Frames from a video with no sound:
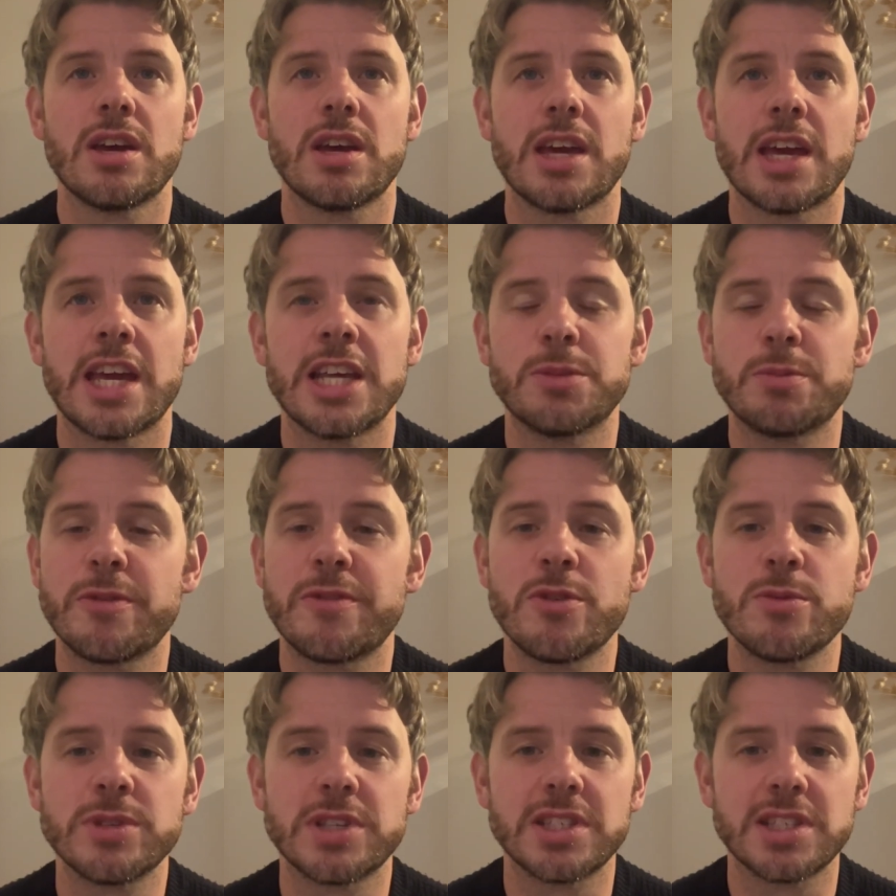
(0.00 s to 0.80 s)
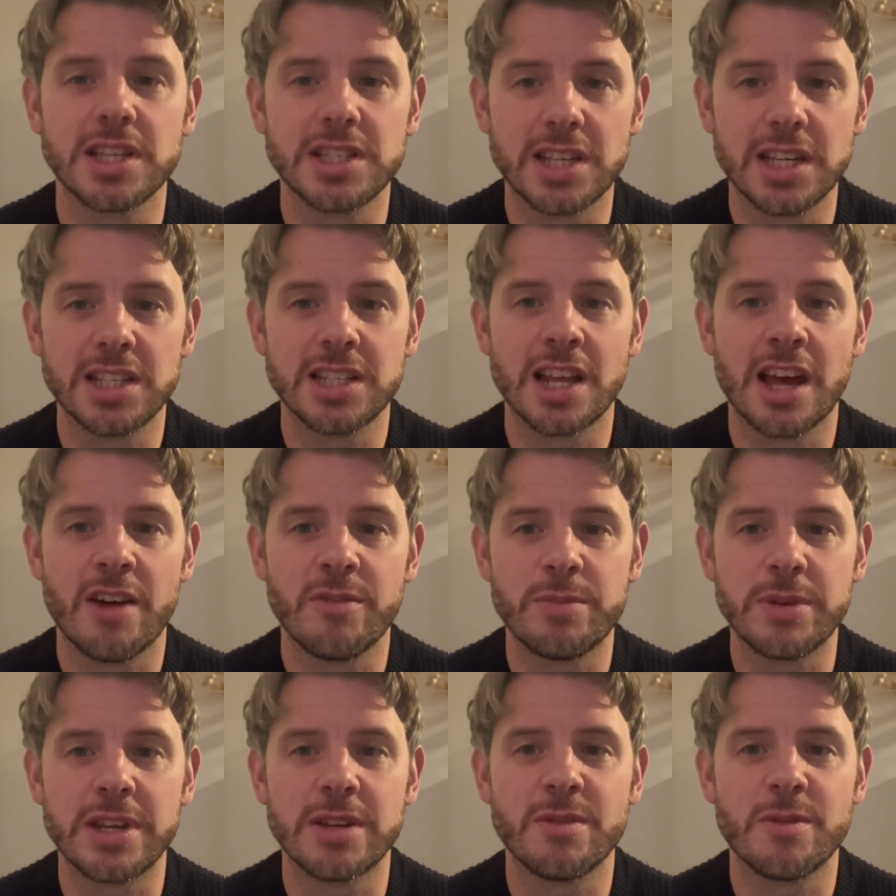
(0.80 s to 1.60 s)
his performances this season
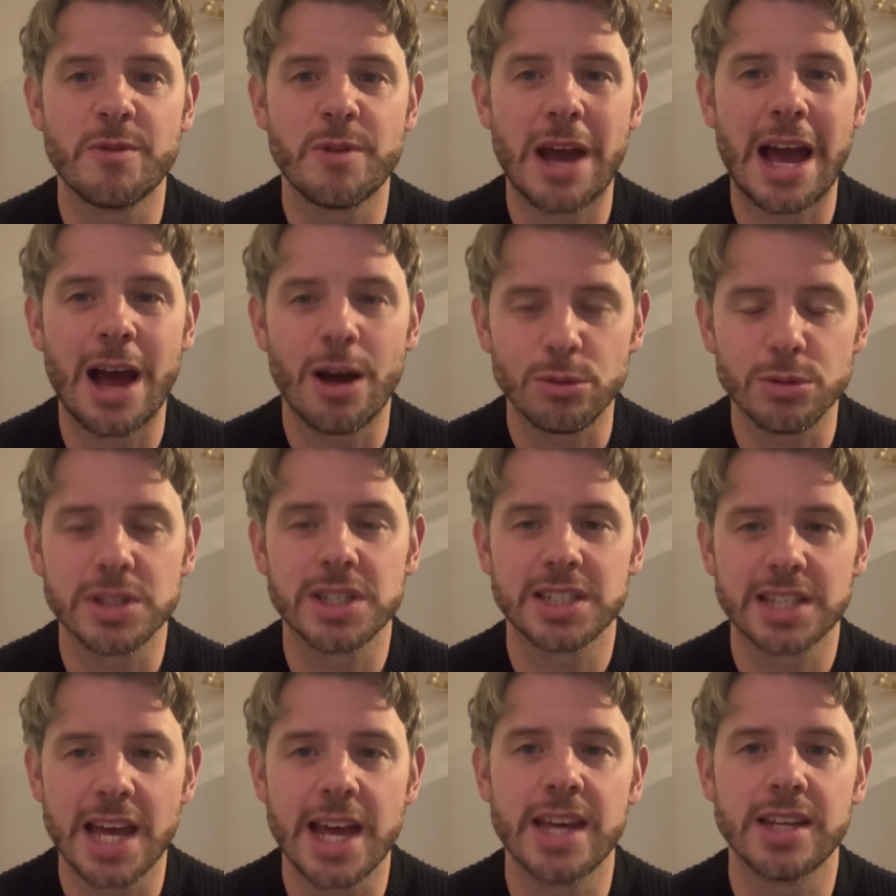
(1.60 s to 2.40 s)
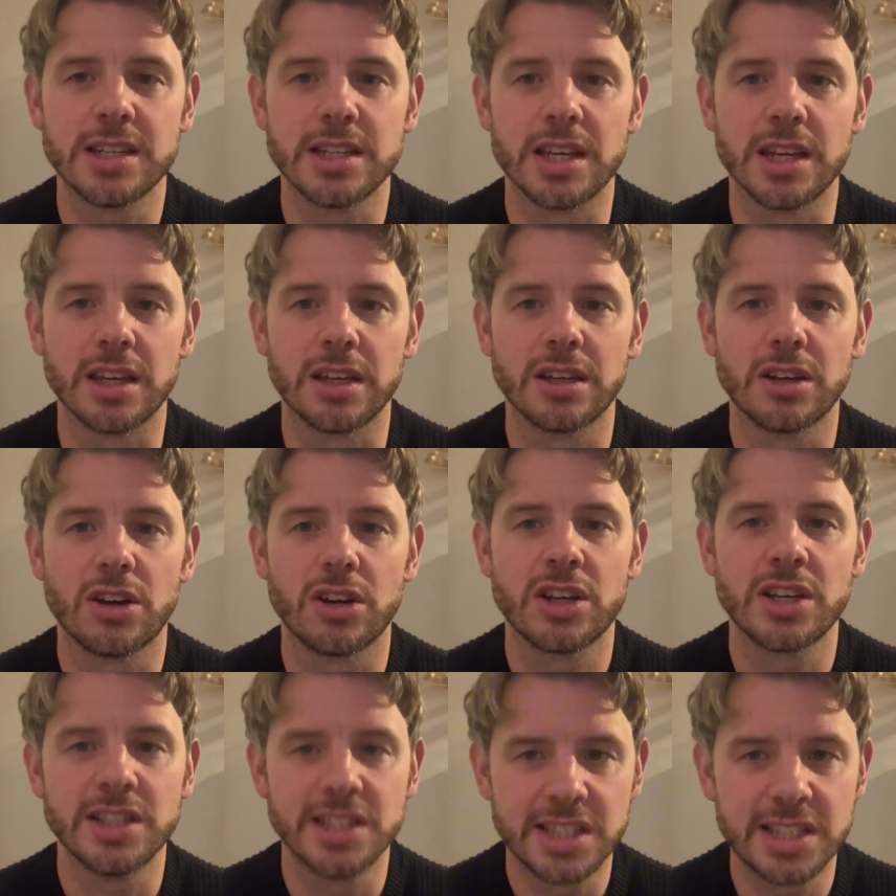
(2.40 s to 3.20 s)
have been outstanding
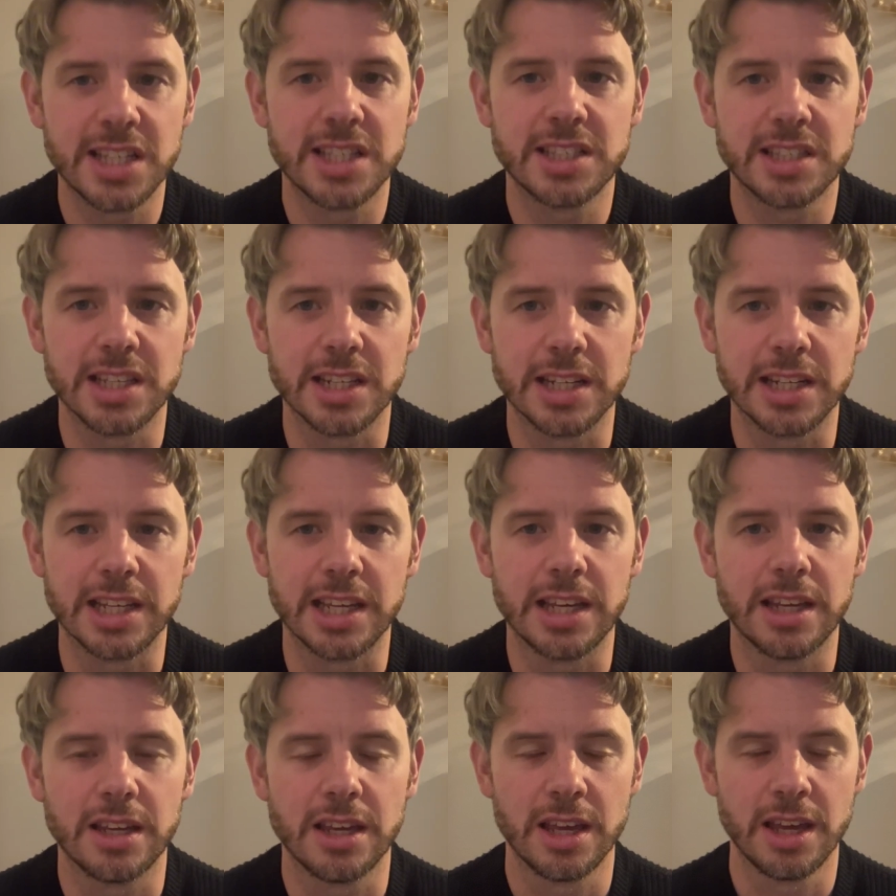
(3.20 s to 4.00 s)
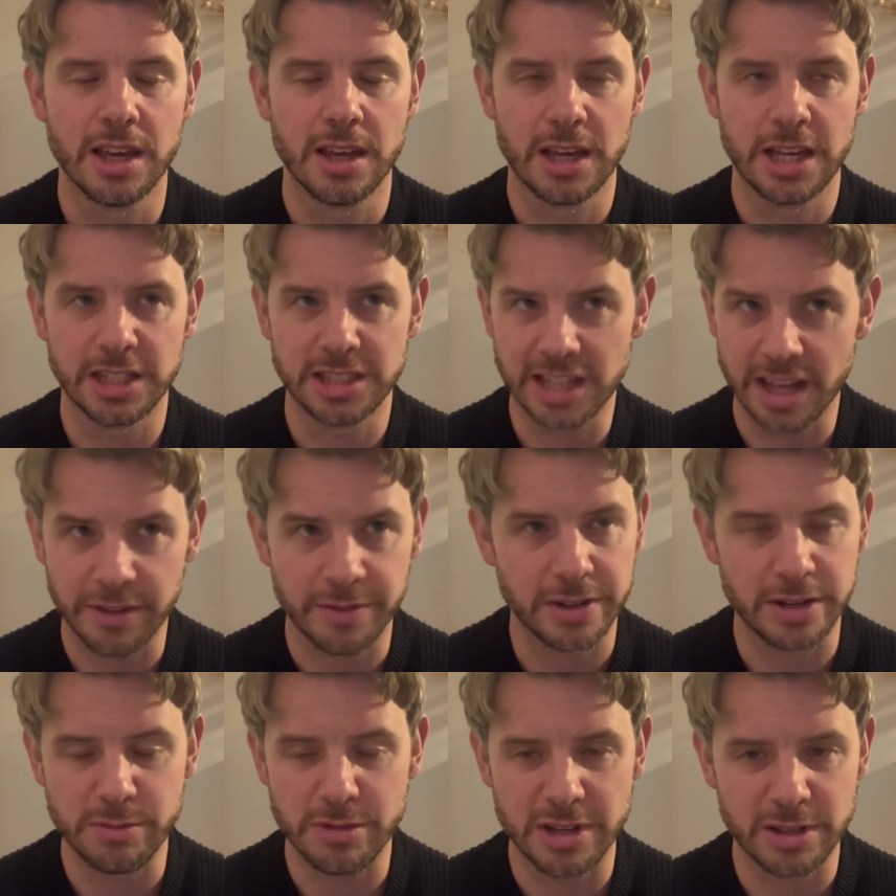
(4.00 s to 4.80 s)
consistently. He's
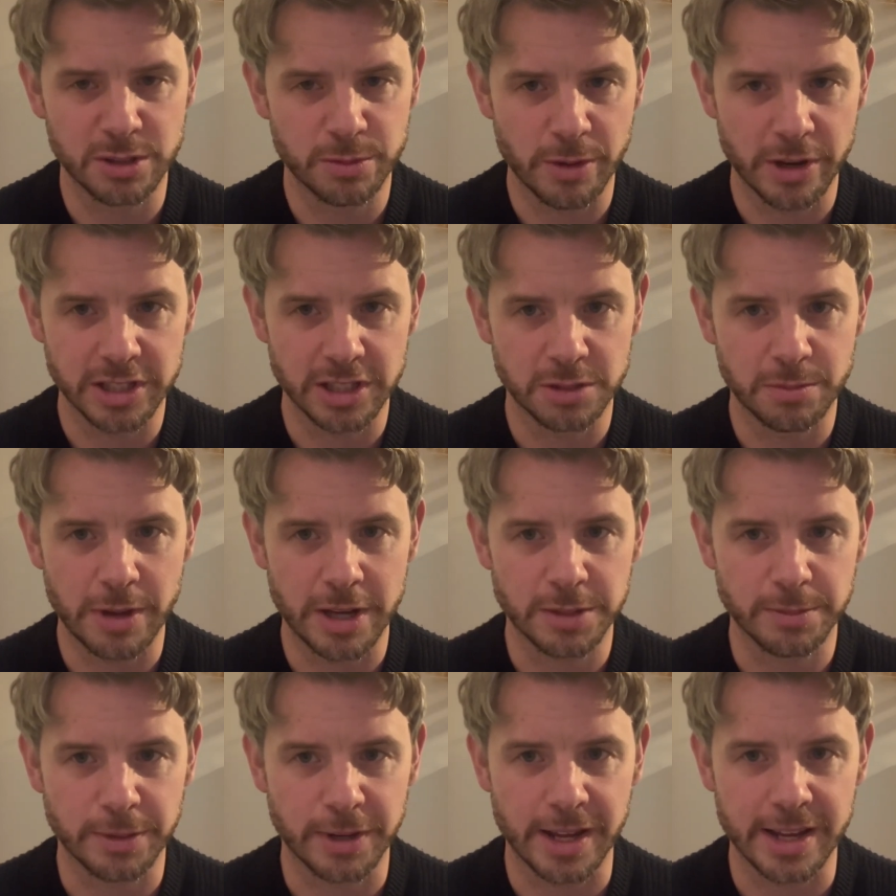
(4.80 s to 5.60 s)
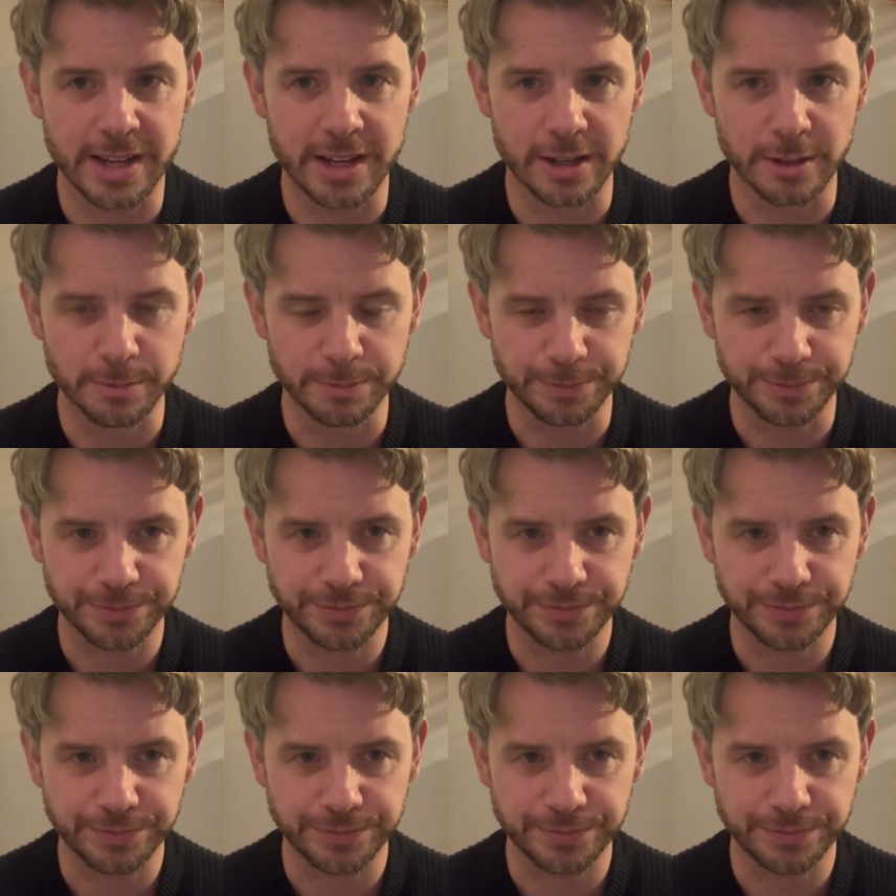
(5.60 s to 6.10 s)
definitely been Spurs' best player.